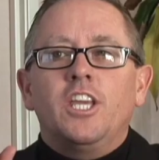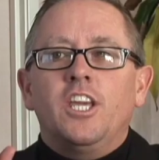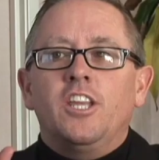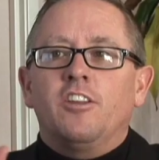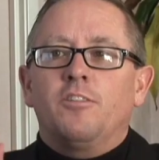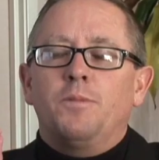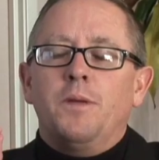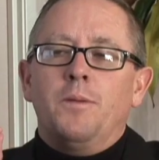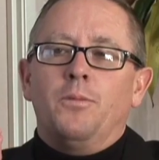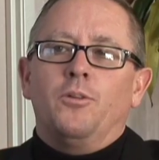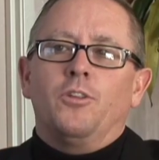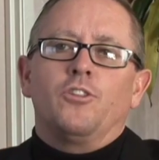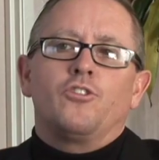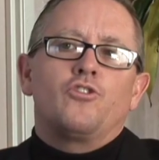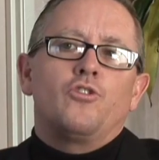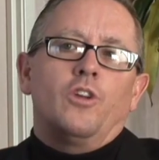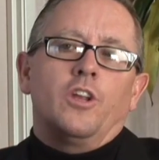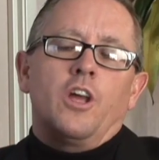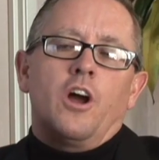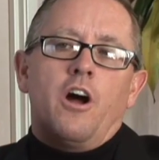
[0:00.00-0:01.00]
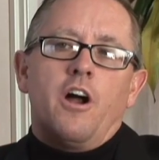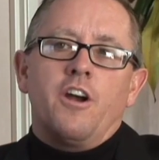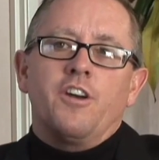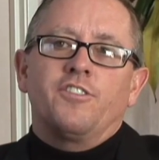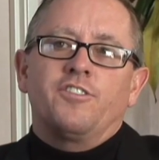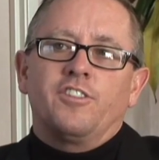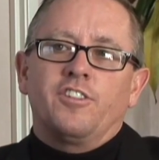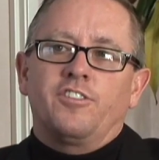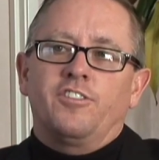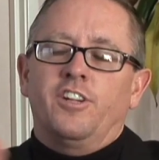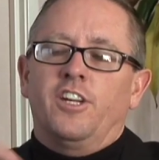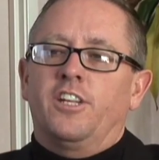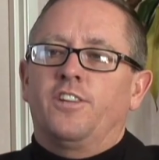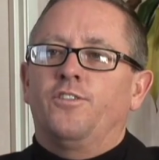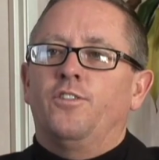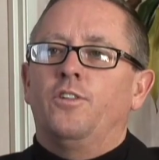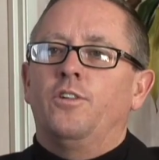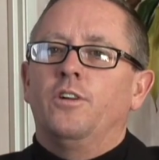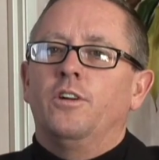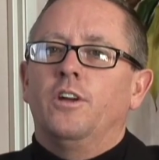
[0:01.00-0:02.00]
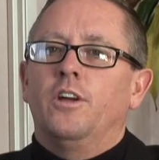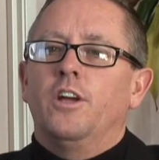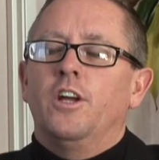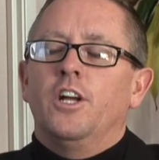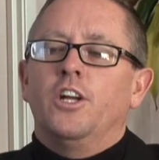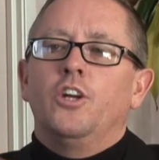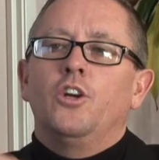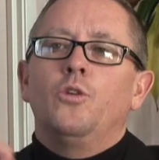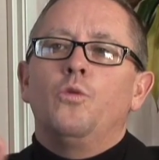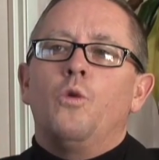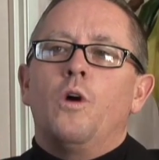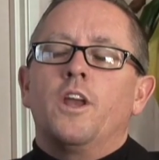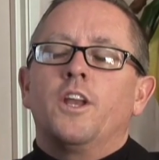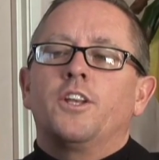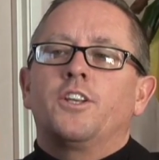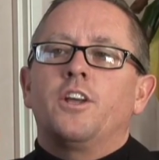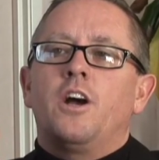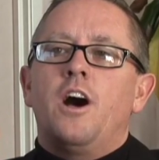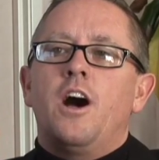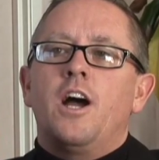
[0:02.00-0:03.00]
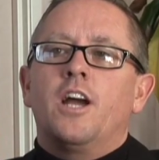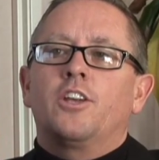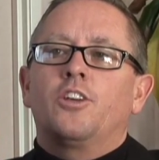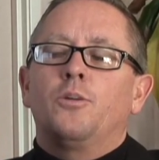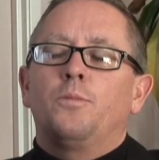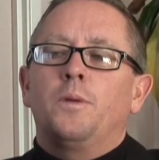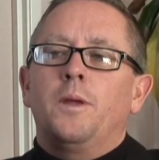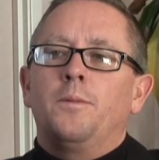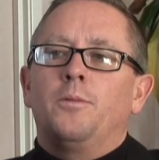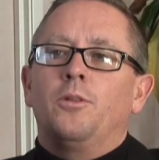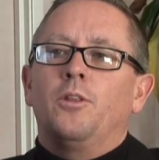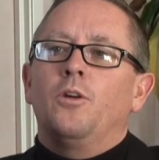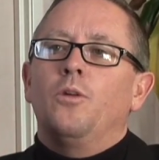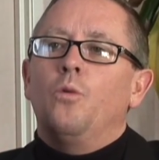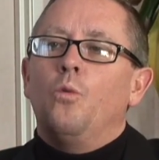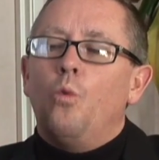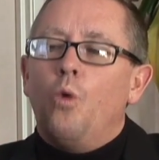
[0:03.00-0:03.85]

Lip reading: to get is people that truly are successful, who want to talk to people that